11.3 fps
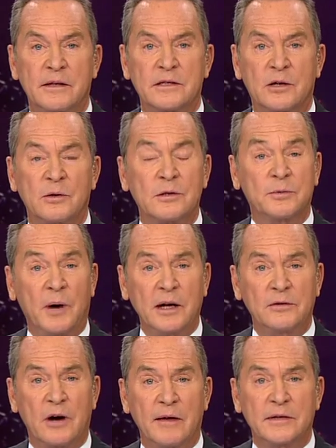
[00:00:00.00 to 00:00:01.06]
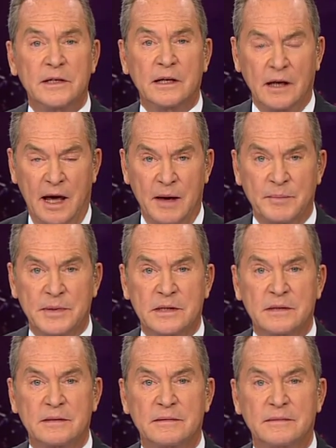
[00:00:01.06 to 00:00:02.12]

that's caused one driver to collapse.